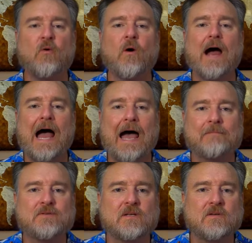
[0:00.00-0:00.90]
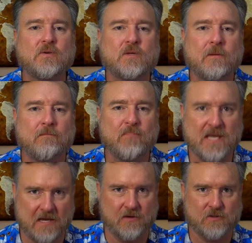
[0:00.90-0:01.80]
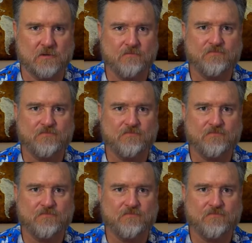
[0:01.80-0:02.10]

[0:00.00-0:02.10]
for absolute beginners.